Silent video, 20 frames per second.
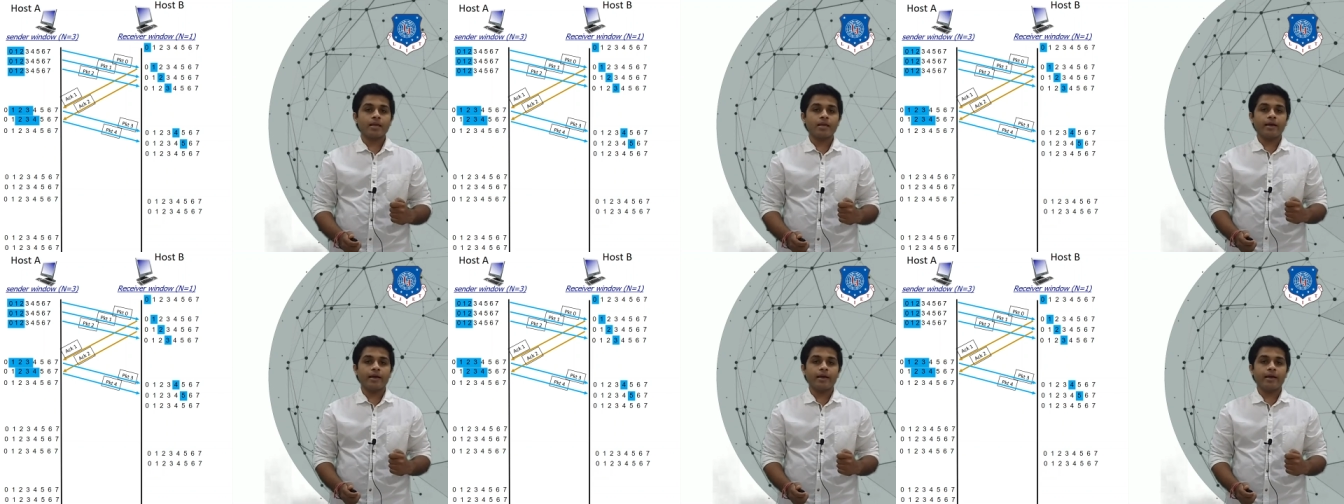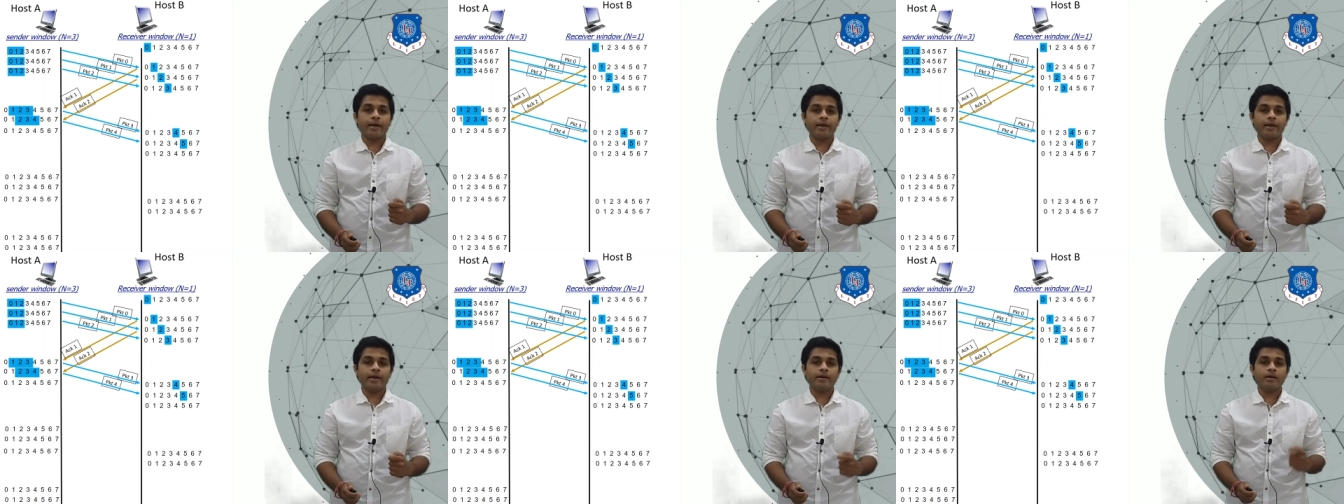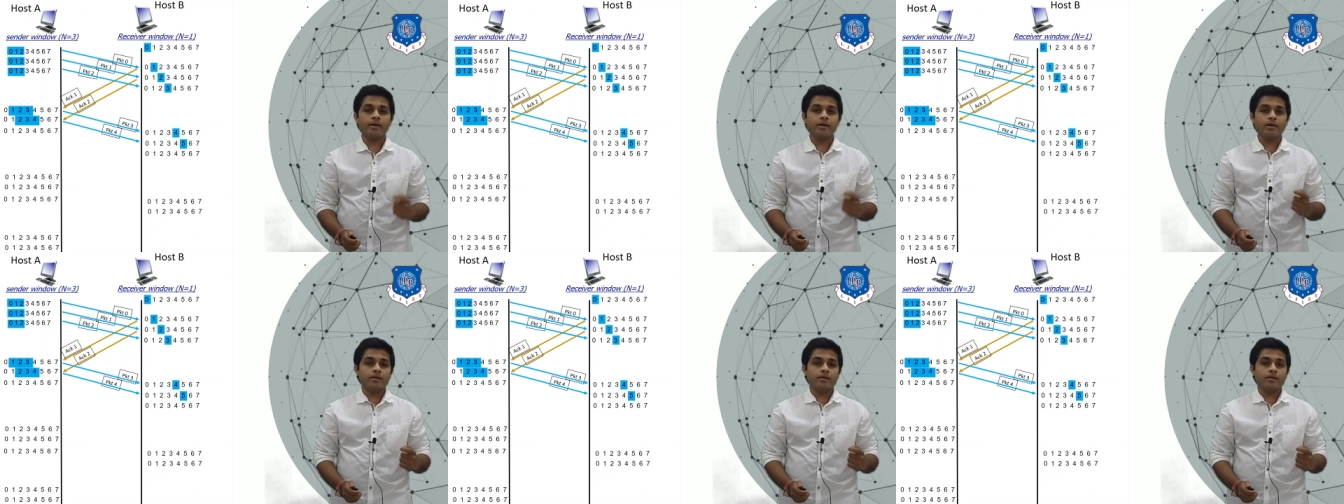
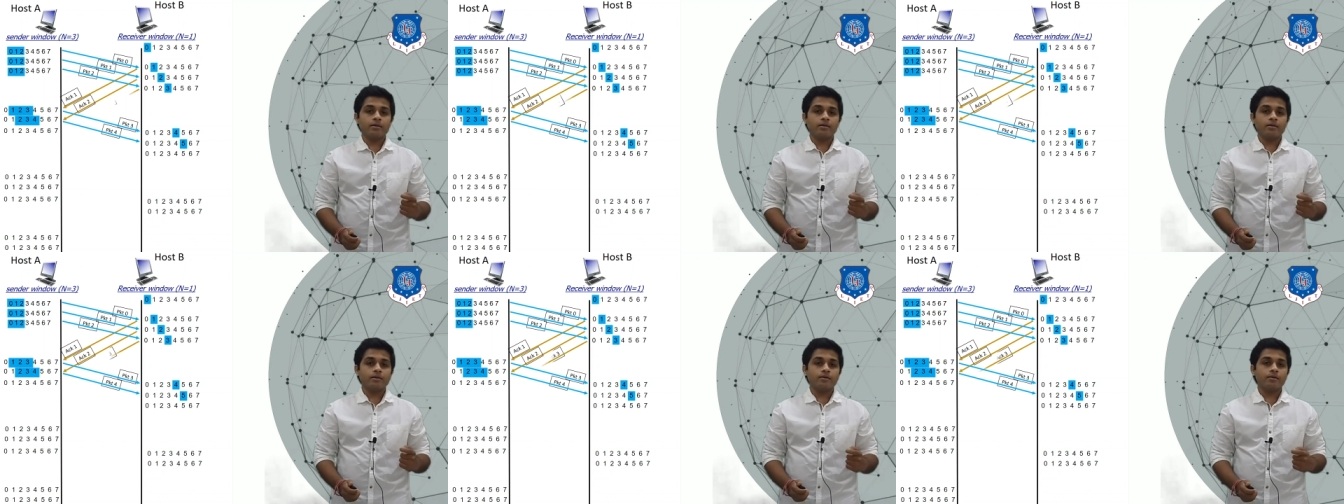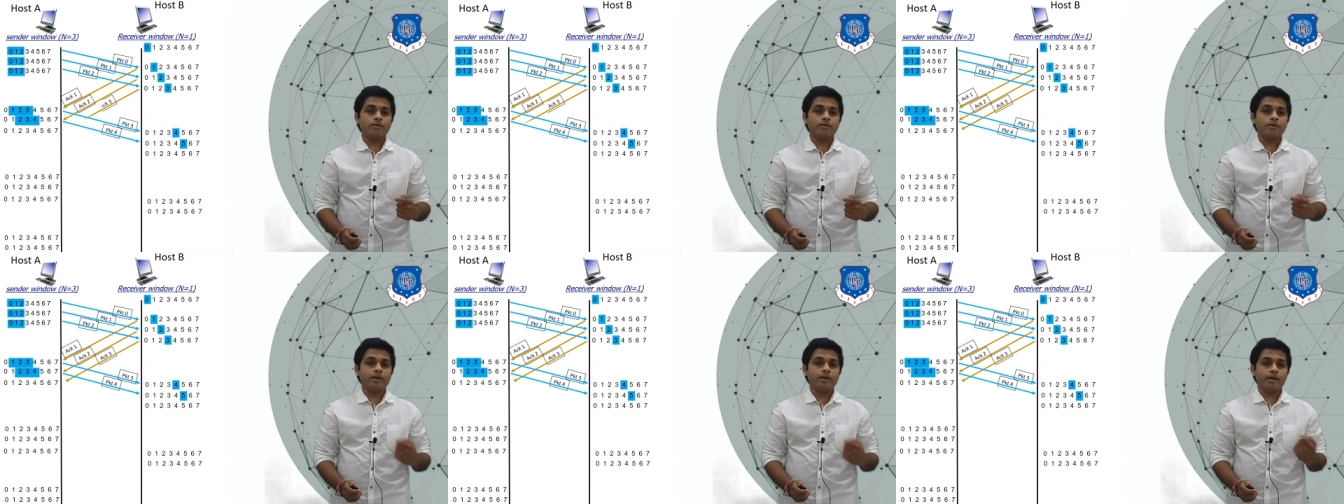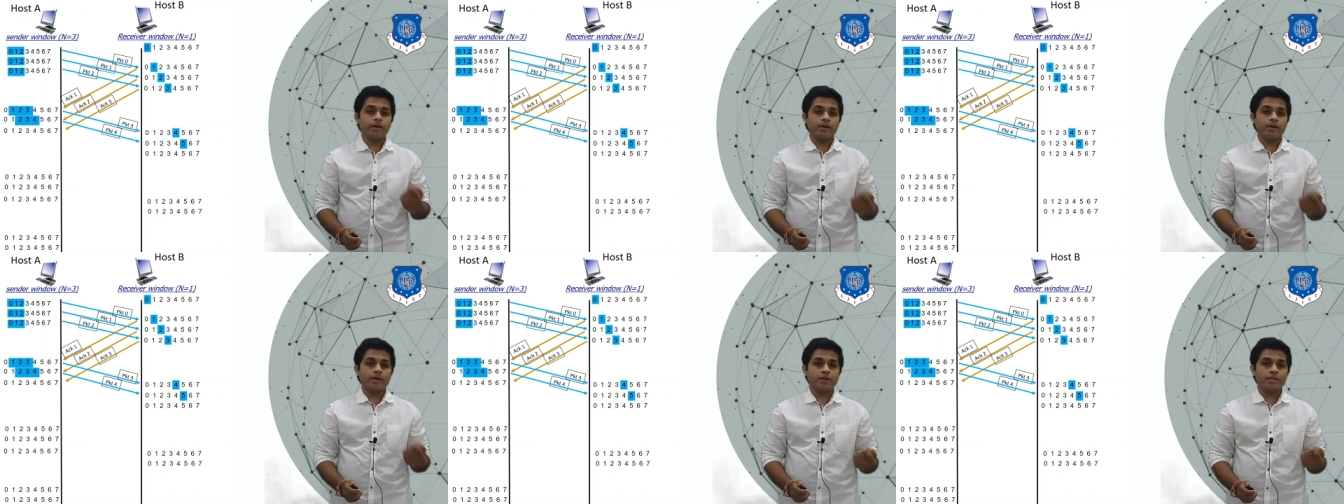And
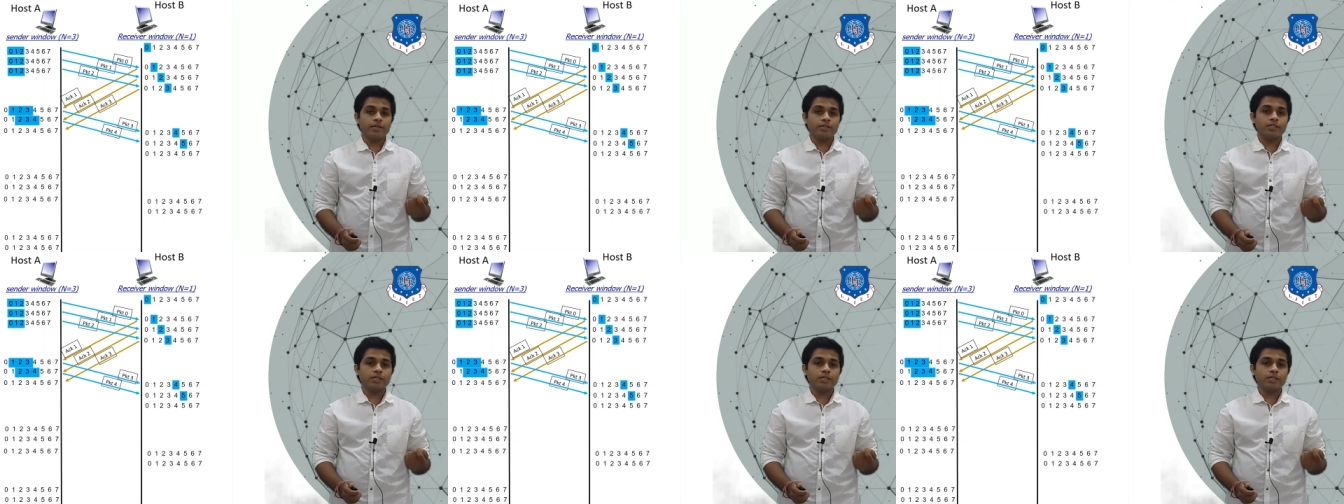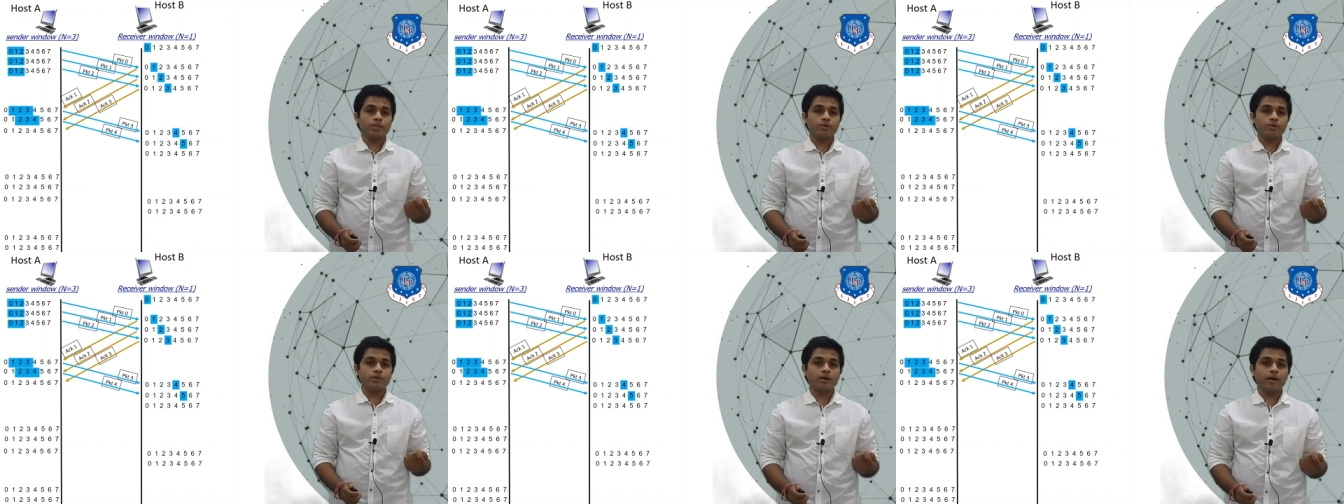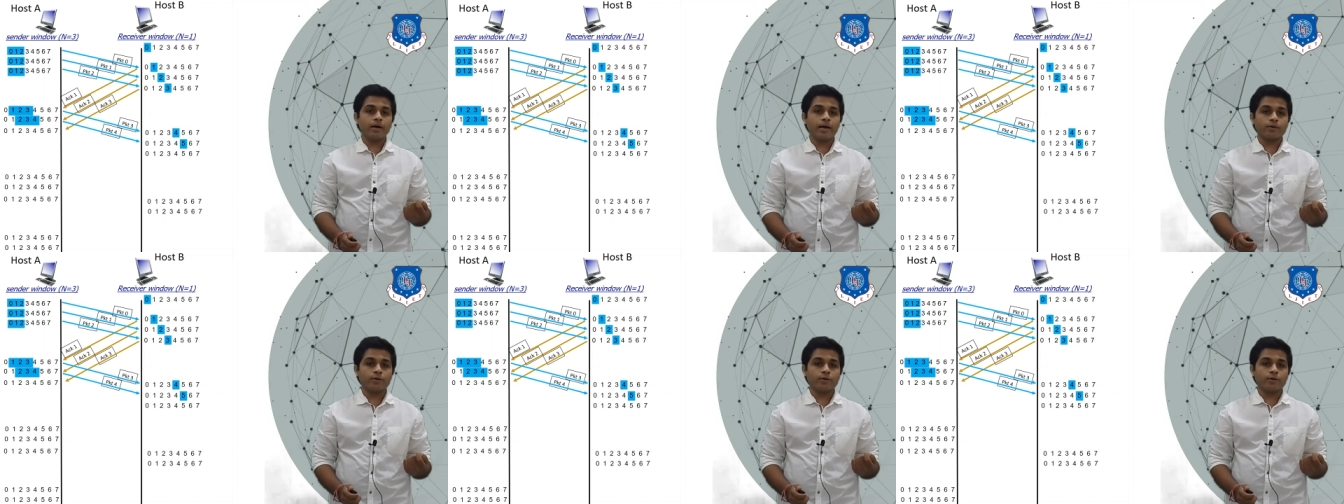A will receive the
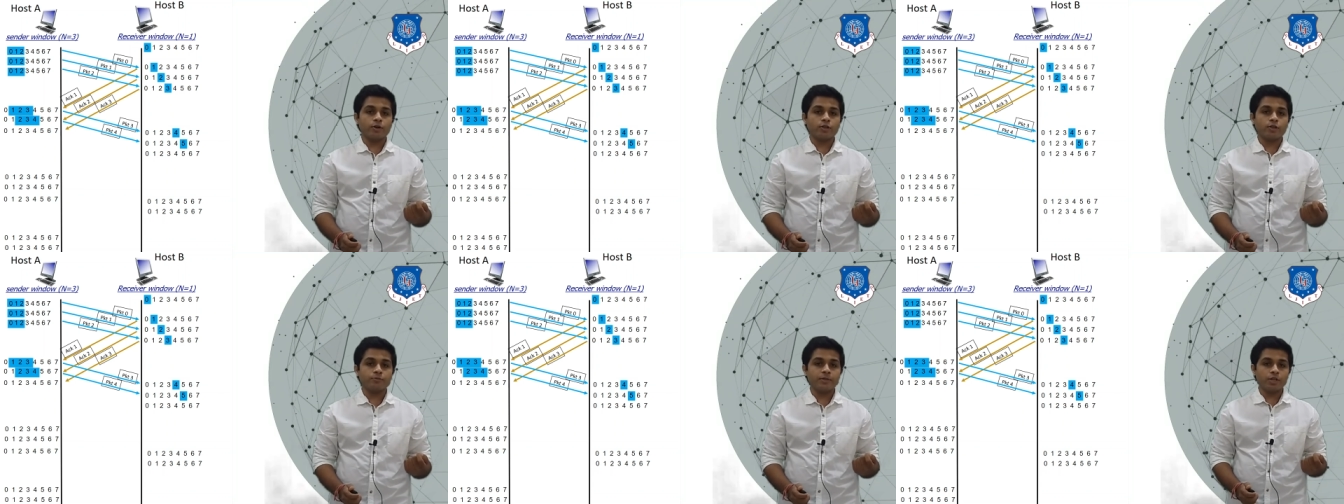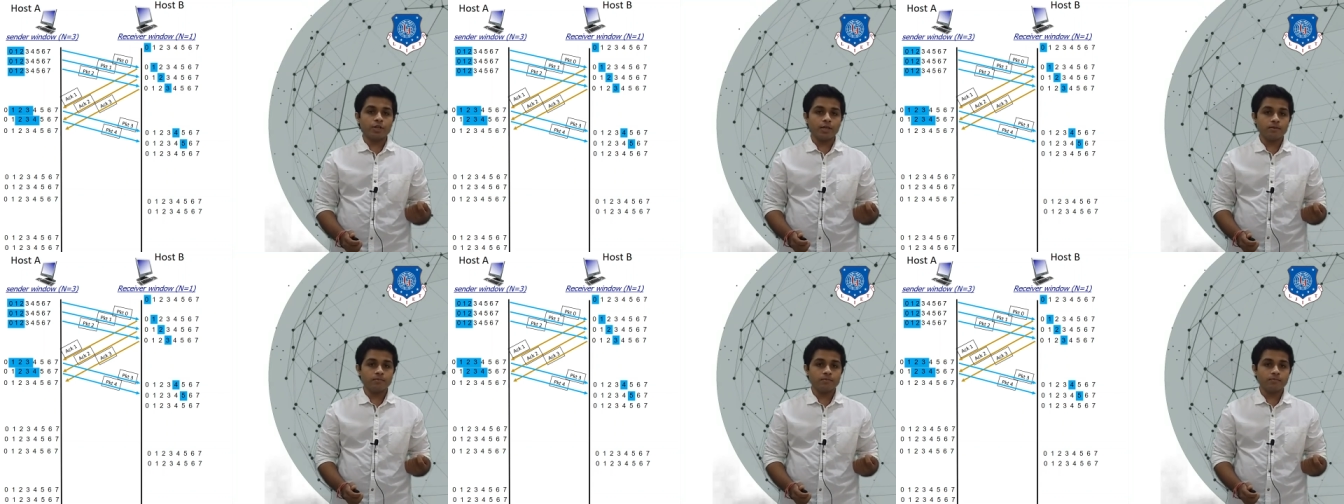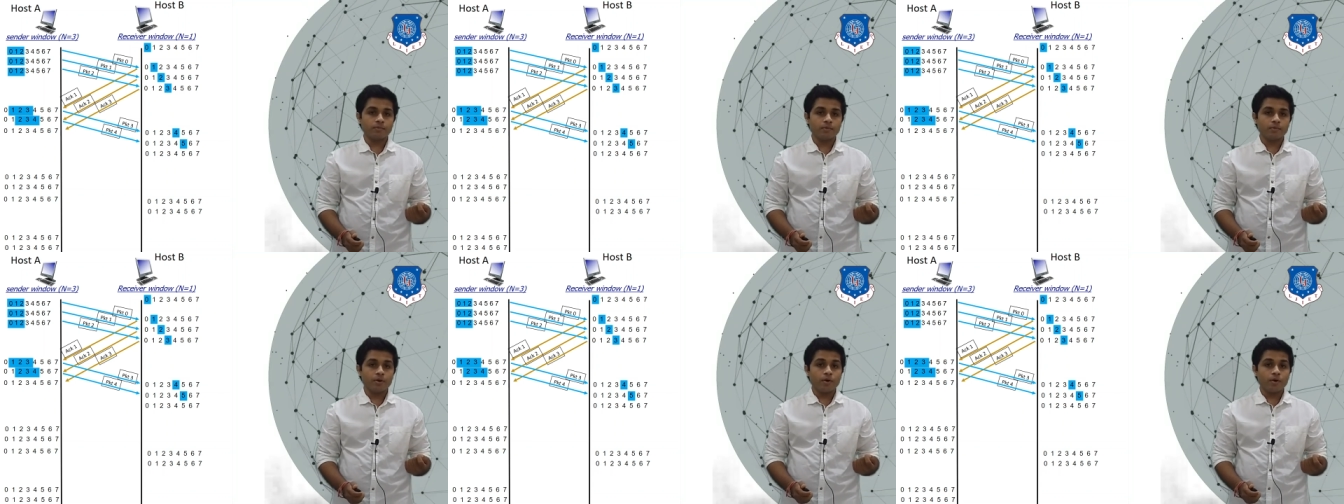acknowledgement 3